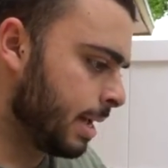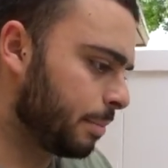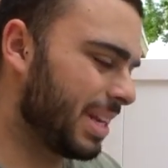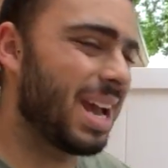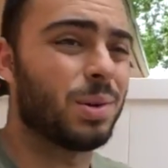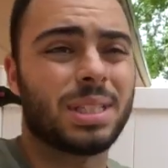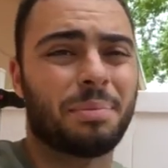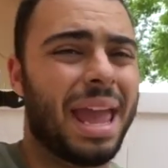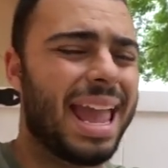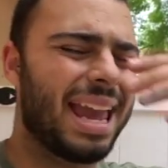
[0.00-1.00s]
But yeah, it was a
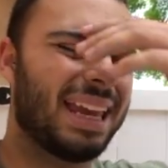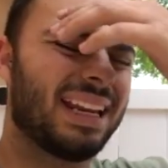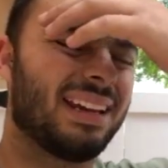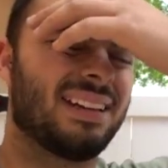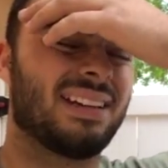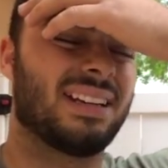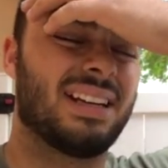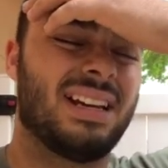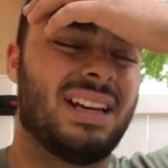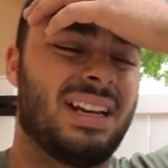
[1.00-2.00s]
pain, and
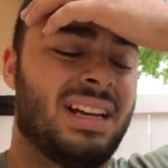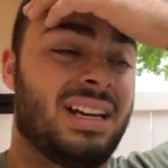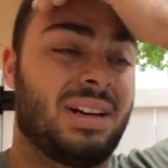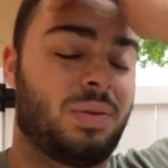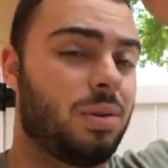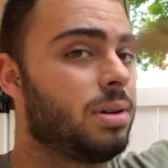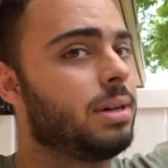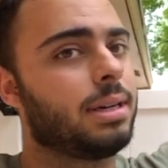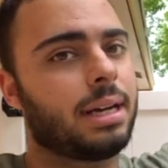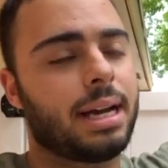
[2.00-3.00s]
whew,
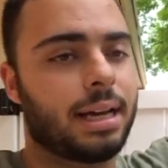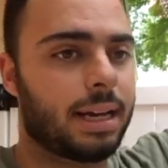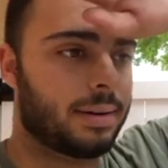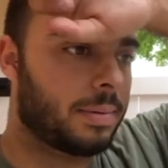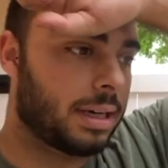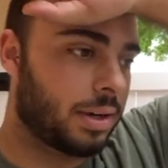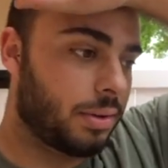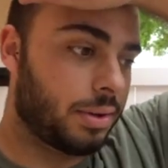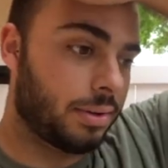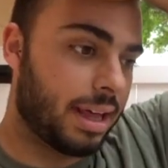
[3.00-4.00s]
I don't wanna go
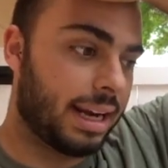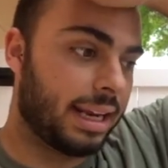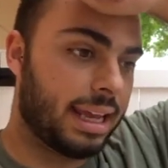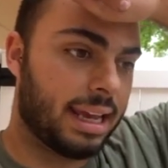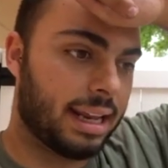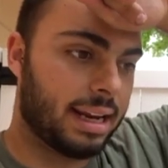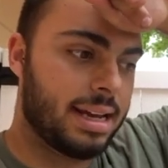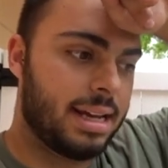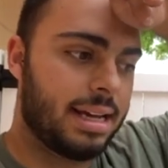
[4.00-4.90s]
through that again.